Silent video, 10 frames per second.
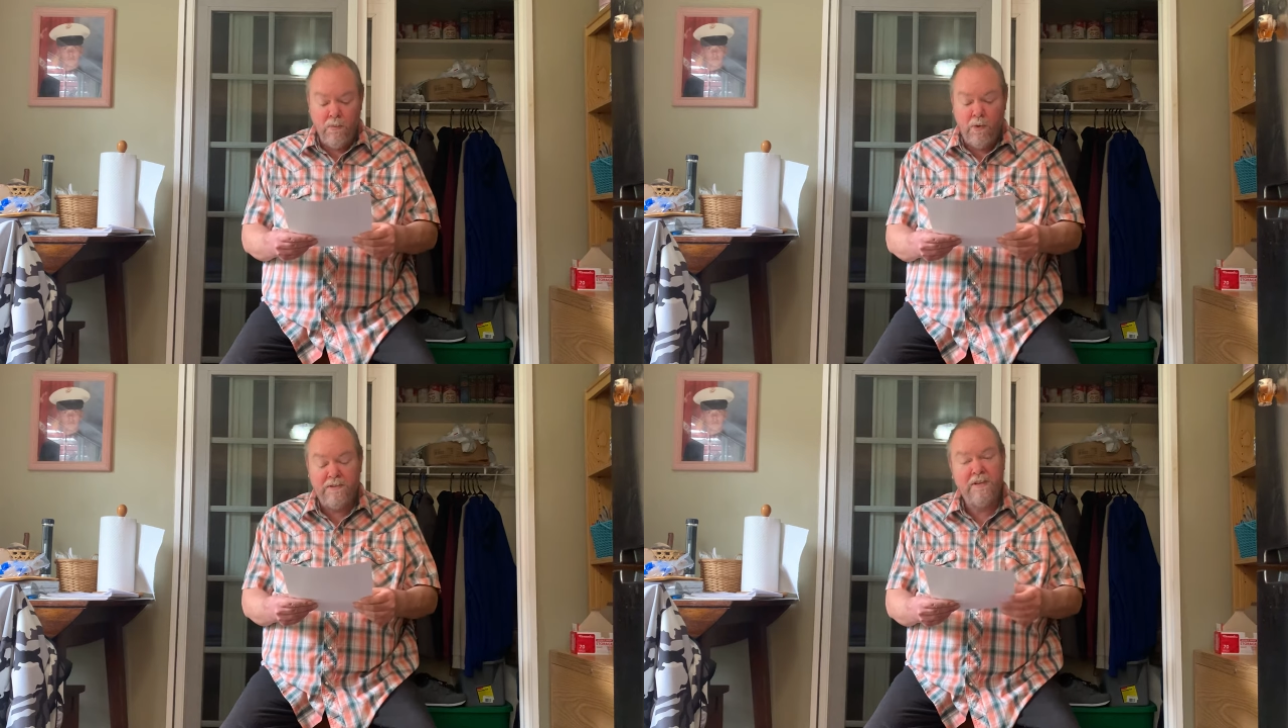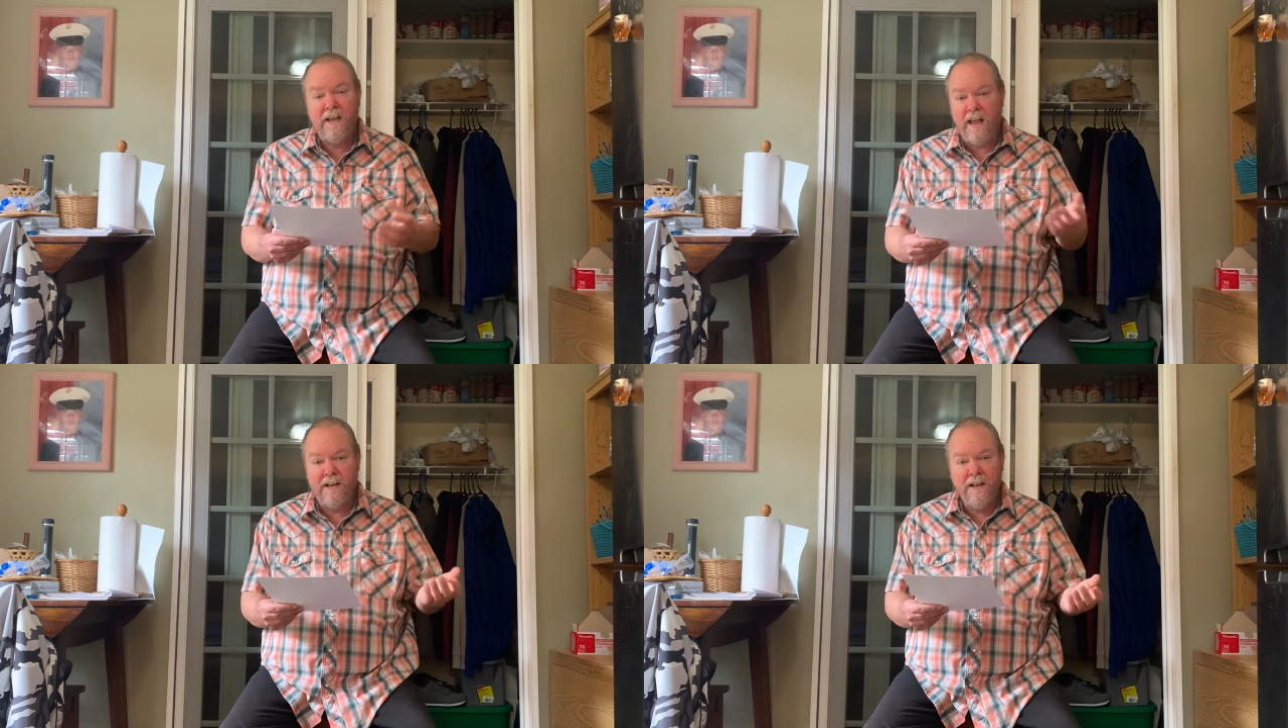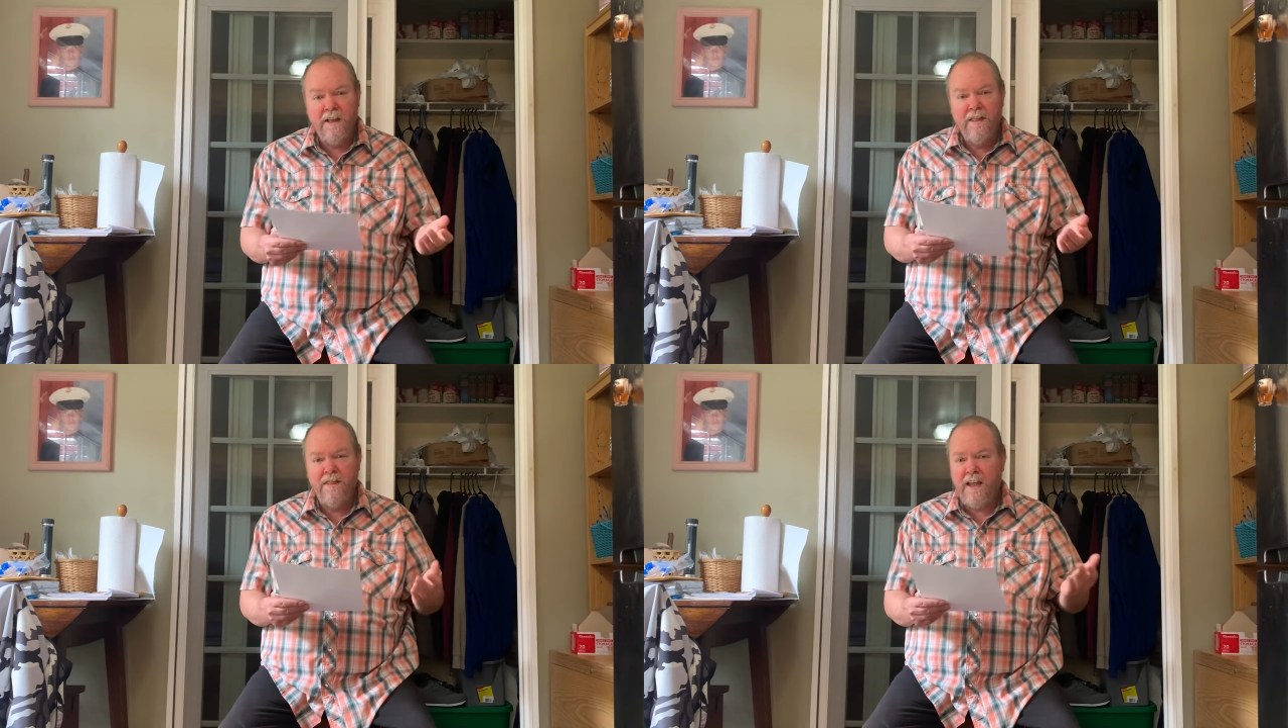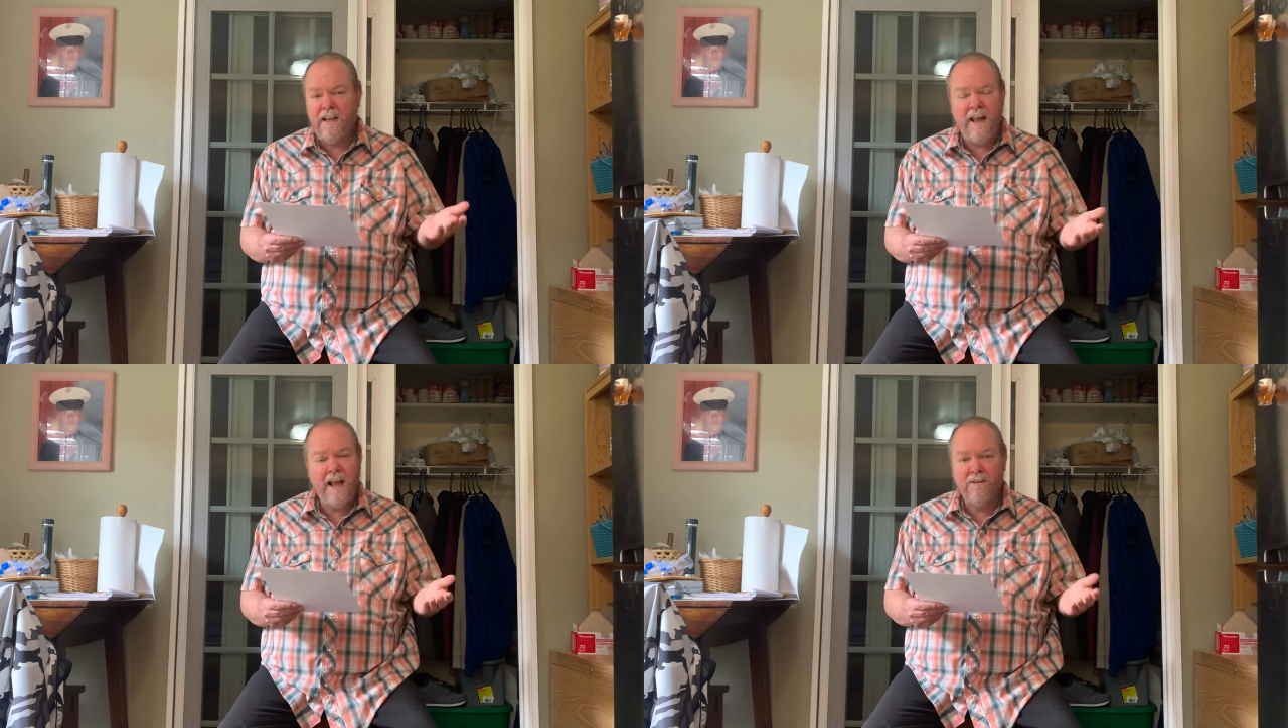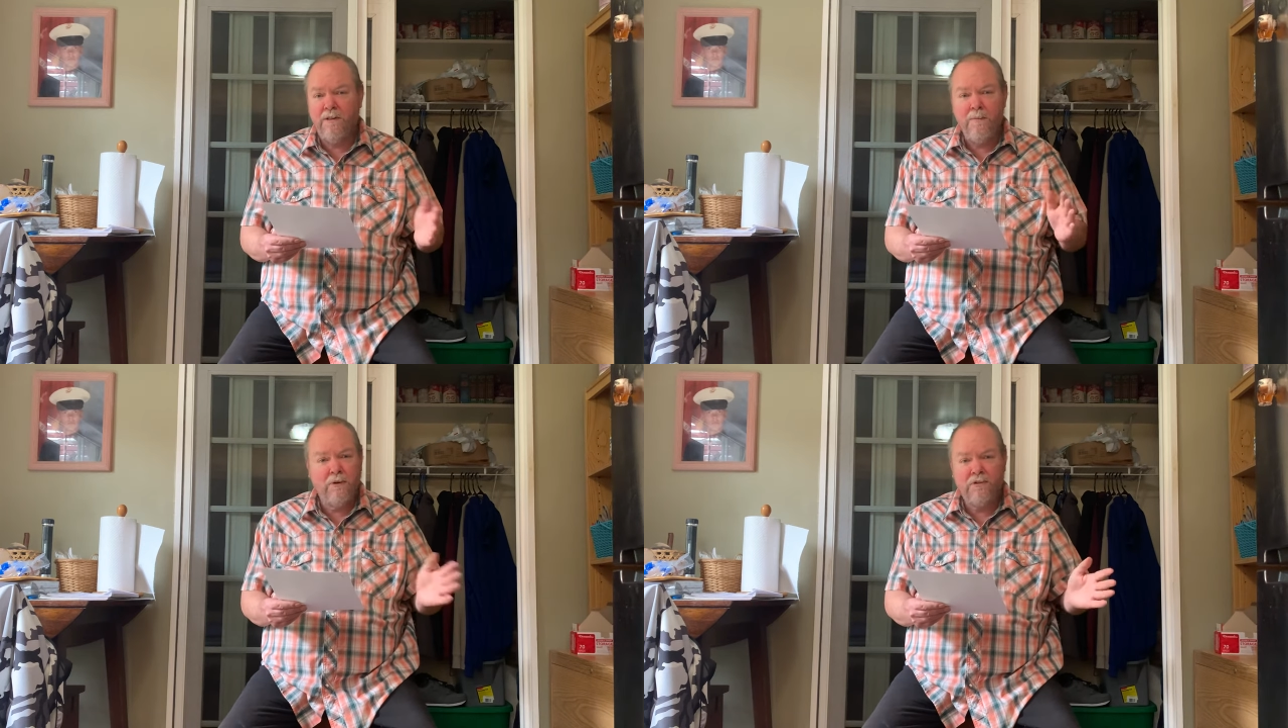Once again, they can
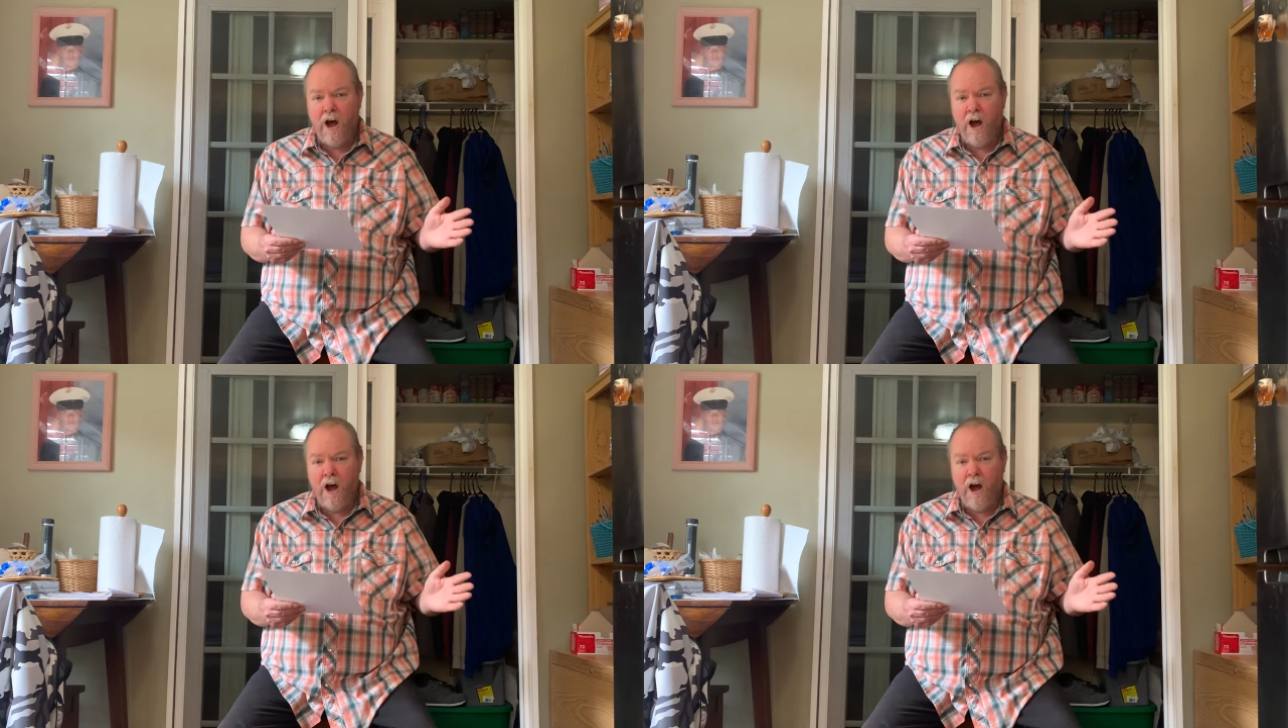handle the most